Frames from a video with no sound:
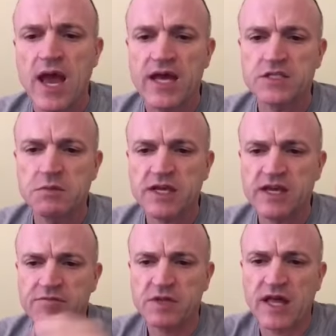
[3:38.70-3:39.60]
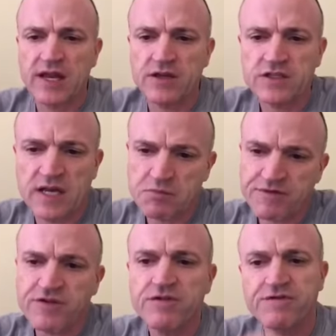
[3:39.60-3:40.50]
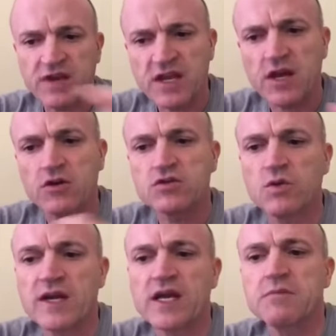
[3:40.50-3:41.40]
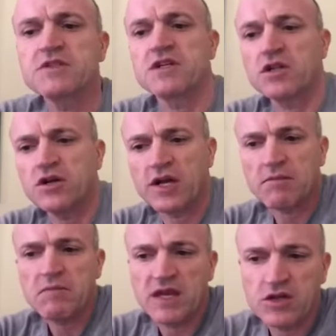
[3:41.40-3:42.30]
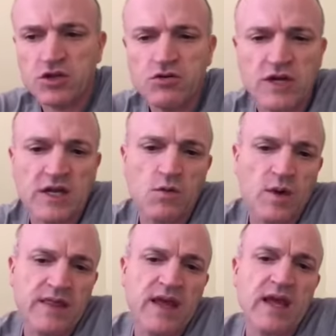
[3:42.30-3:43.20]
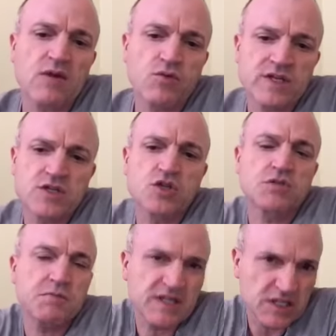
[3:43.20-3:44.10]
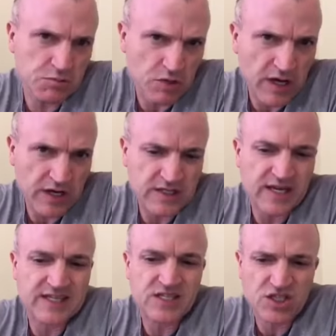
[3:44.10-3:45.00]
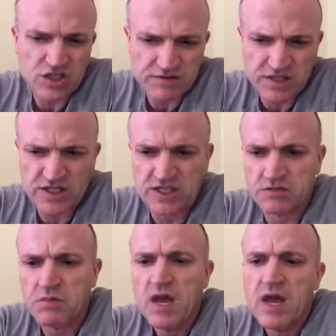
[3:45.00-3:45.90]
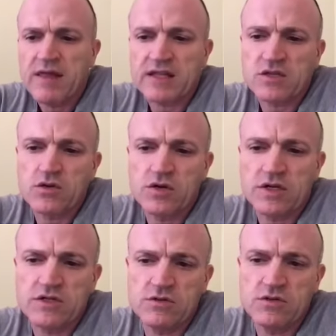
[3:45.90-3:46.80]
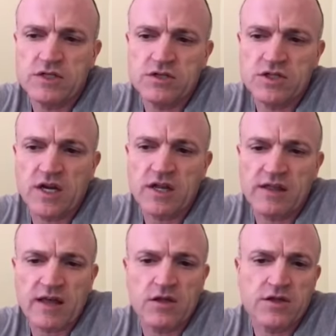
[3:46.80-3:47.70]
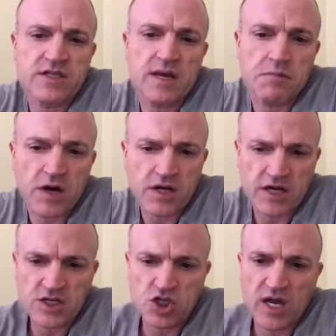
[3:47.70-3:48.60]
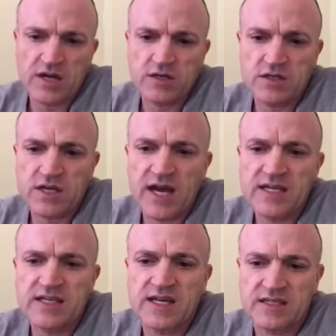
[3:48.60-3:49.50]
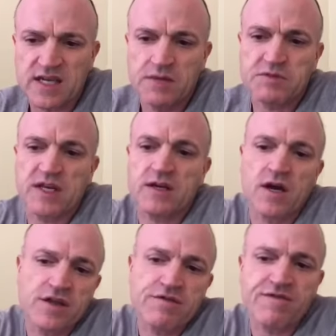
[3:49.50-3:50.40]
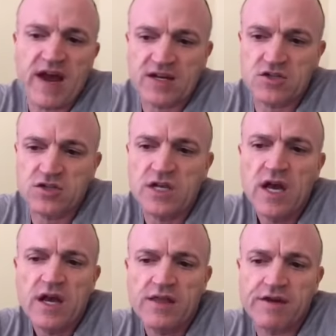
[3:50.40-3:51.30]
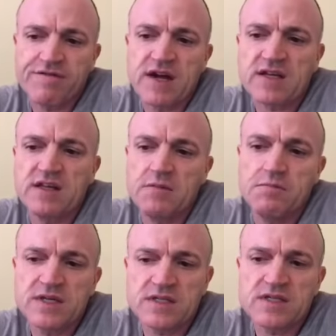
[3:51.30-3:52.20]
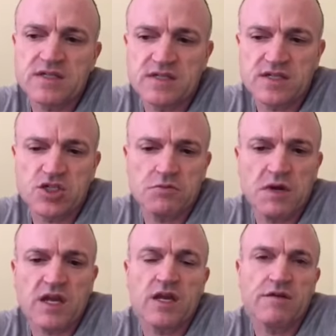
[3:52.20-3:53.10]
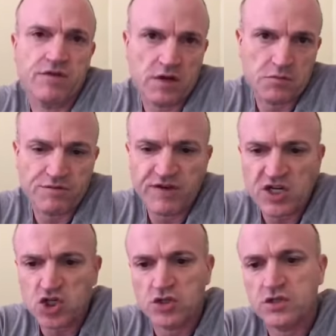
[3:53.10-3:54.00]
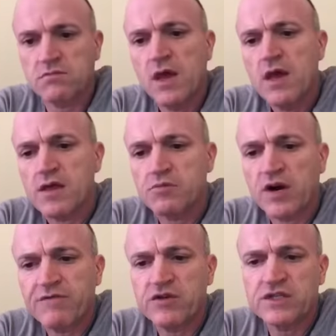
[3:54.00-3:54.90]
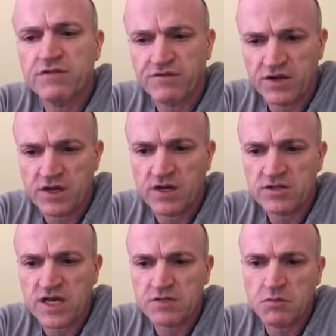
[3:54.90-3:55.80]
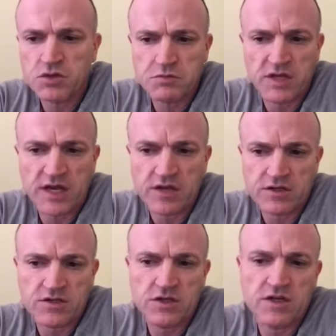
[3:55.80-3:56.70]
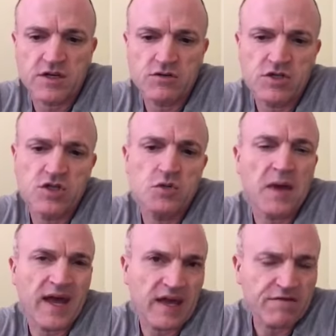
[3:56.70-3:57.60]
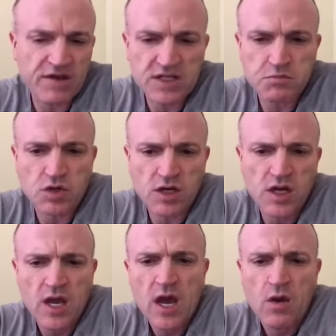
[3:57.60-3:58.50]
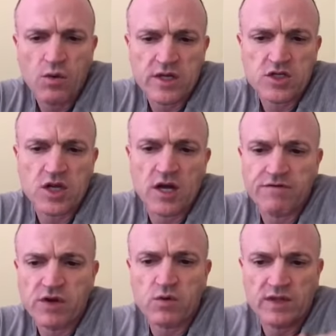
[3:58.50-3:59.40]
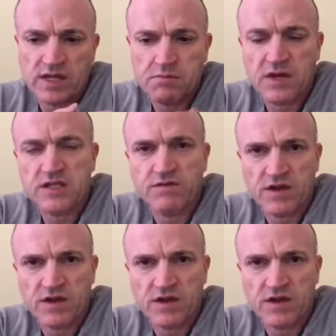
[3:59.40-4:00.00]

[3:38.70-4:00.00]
And speaking of millennials, they prefer videos when it comes to learning, including when they research business products and services. That's according to a new study that looks at marketing channels, content types, and other factors that affect the business decision-making of young professionals. Their preference for videos has most millennials turning to YouTube and Facebook, which frequently embeds